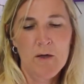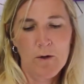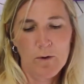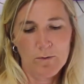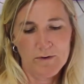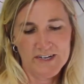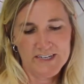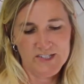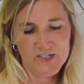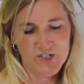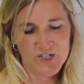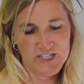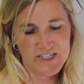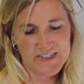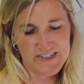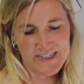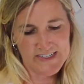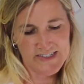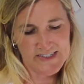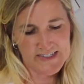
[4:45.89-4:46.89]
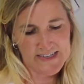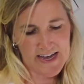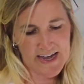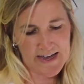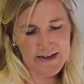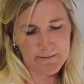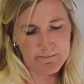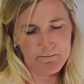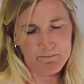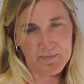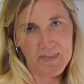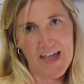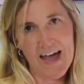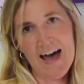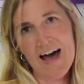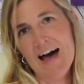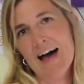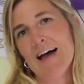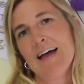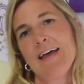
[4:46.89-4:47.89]
was Jesus said,
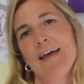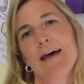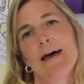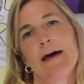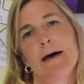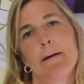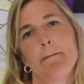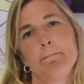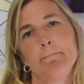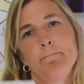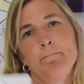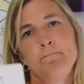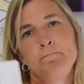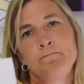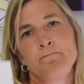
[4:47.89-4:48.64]
I am